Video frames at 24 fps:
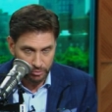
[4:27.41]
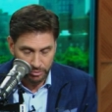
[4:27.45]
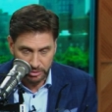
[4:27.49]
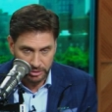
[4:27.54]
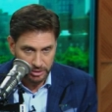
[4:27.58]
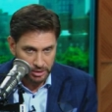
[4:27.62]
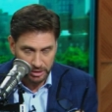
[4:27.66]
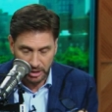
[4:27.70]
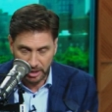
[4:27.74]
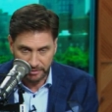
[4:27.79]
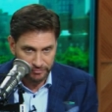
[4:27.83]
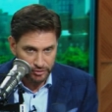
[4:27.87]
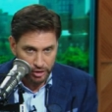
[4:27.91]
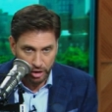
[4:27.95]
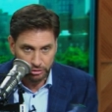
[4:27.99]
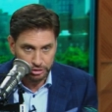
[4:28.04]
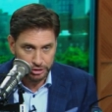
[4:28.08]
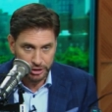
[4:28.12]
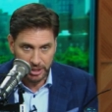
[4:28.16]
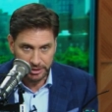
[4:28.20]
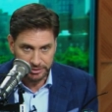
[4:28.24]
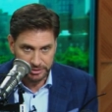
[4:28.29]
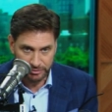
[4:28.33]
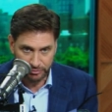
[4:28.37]
They have no
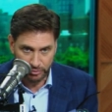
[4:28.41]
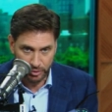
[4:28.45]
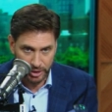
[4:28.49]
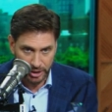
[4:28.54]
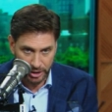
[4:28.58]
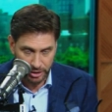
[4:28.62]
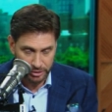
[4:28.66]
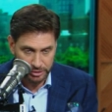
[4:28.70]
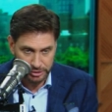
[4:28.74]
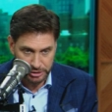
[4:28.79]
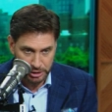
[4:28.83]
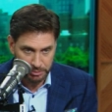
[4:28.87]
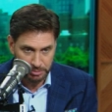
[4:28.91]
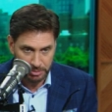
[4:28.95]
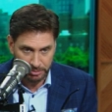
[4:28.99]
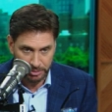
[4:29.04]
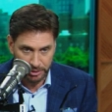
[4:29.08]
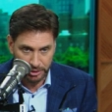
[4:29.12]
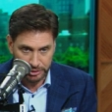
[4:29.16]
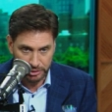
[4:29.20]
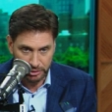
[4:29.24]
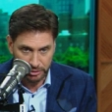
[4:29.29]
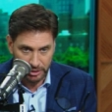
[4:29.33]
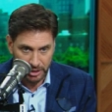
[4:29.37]
chance of winning the Super
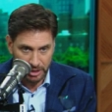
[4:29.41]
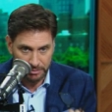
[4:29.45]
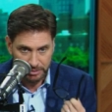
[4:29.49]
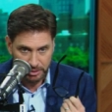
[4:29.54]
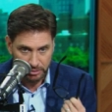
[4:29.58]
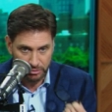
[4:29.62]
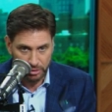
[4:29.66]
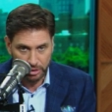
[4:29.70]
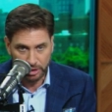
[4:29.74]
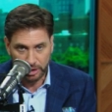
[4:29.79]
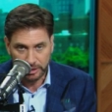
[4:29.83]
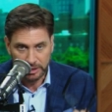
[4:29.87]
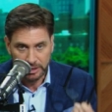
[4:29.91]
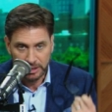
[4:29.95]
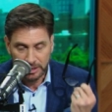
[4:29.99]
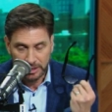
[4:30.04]
Bowl. Don't get me wrong,